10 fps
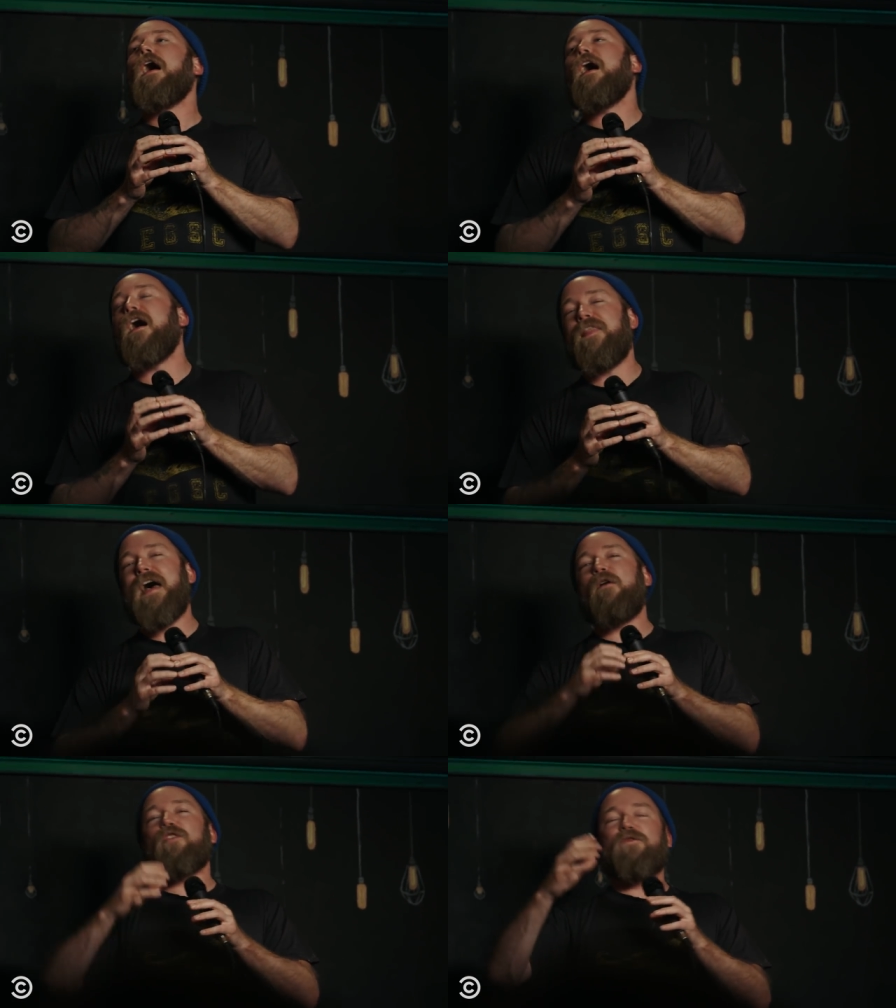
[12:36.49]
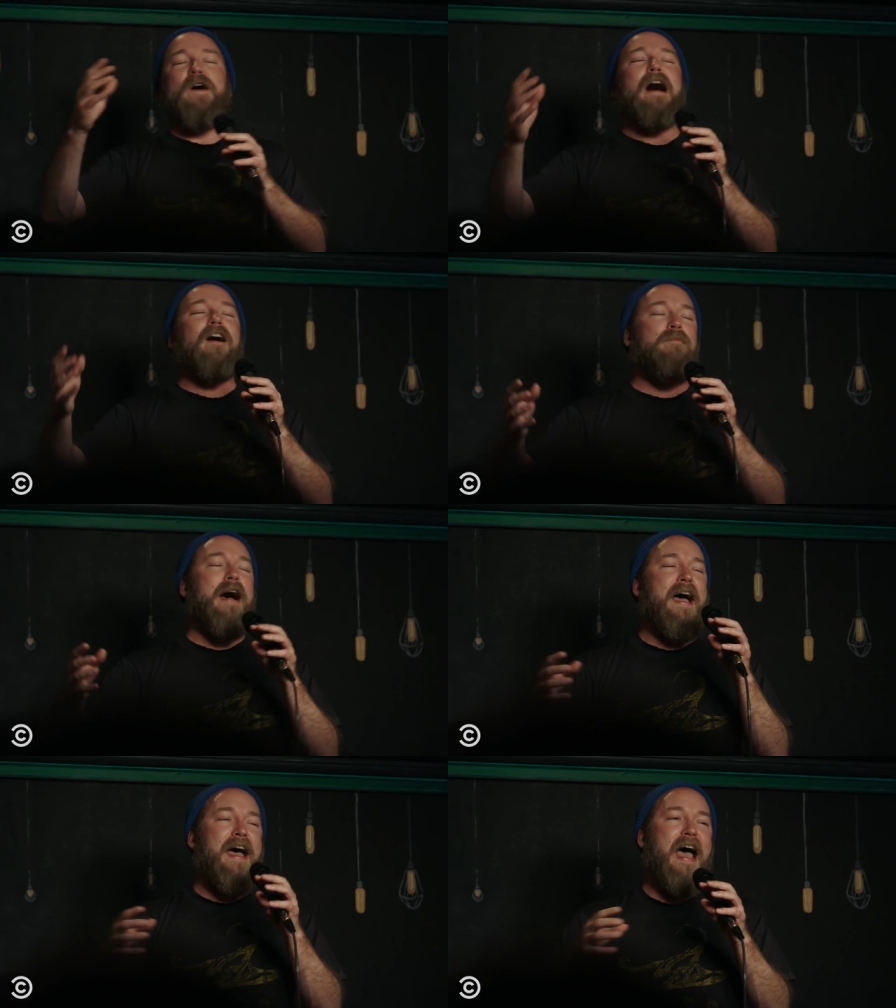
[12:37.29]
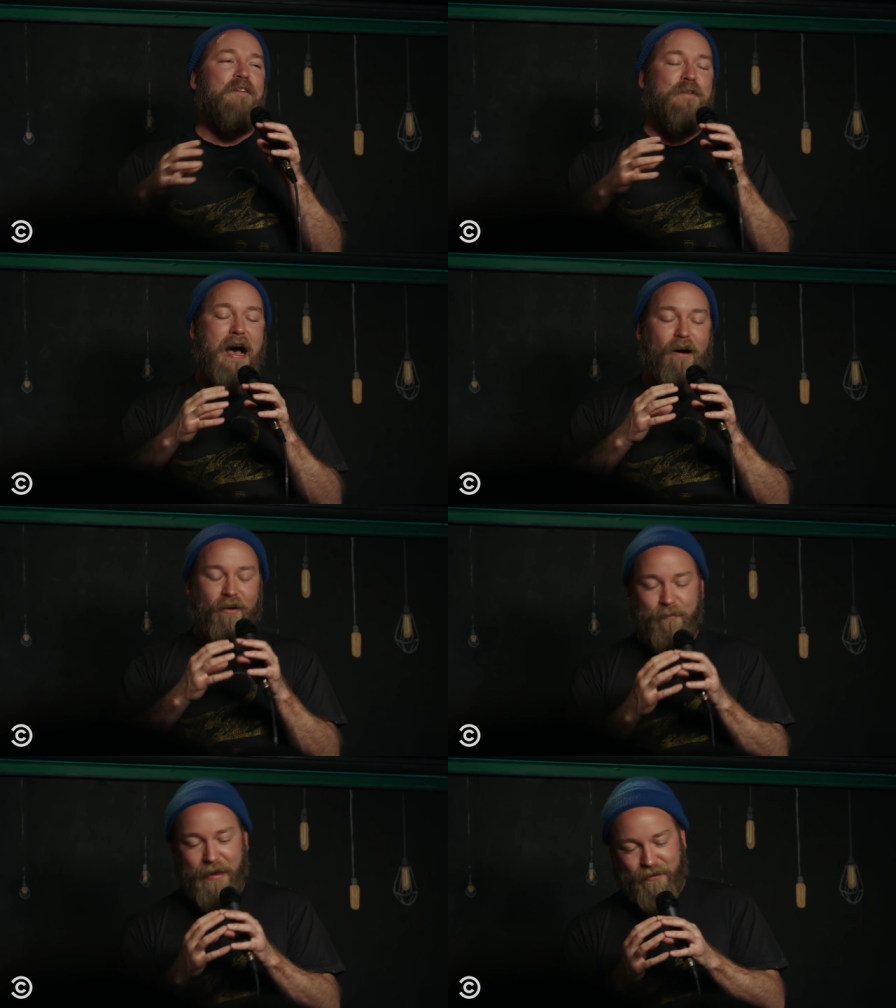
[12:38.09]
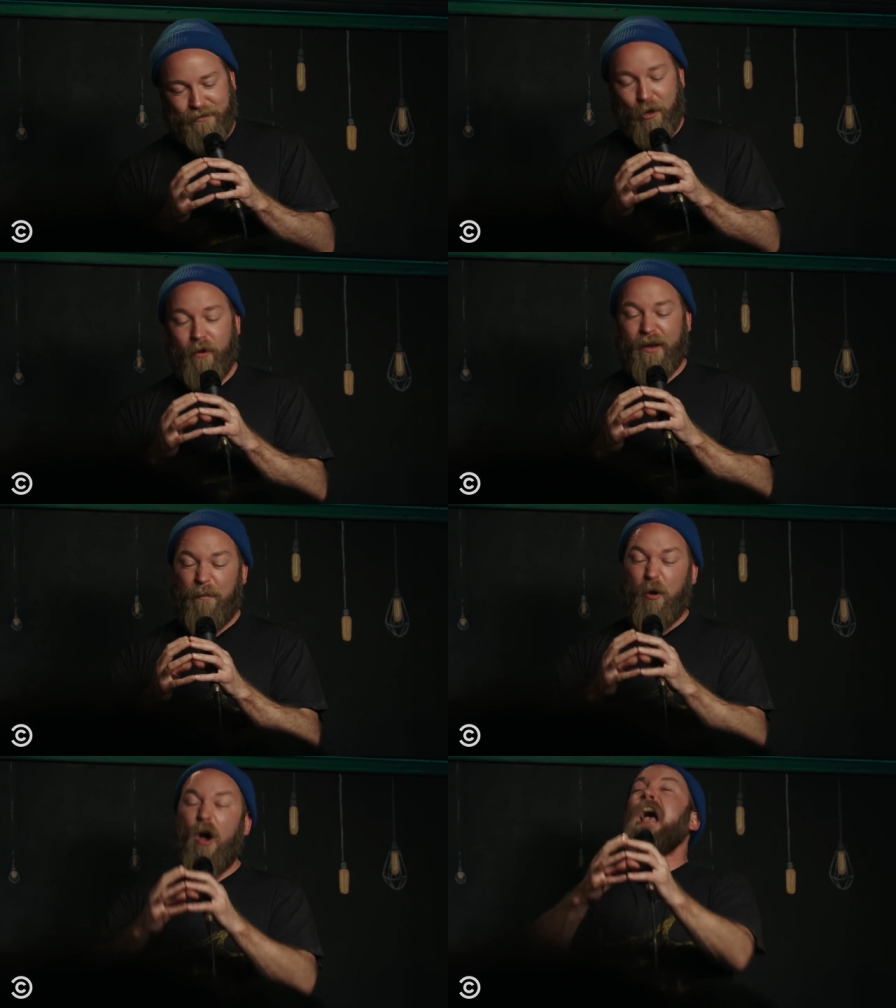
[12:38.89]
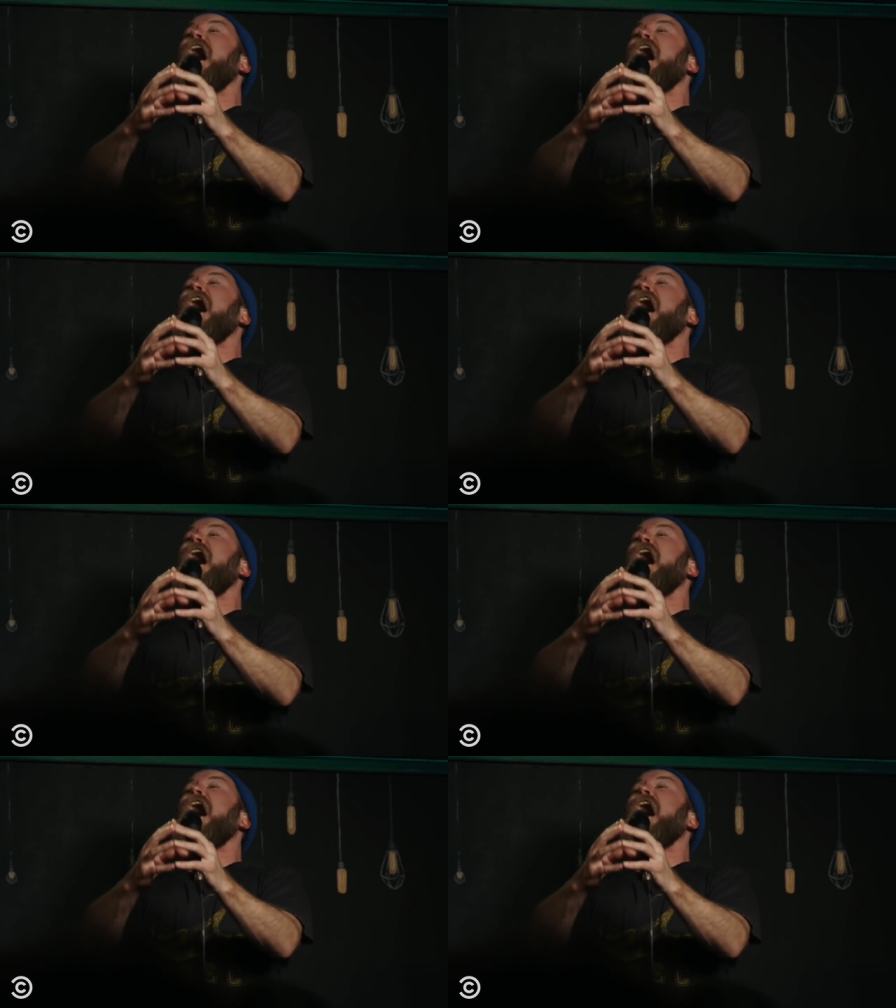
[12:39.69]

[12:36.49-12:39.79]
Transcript: And that was followed by a half hour of me just holding up, going,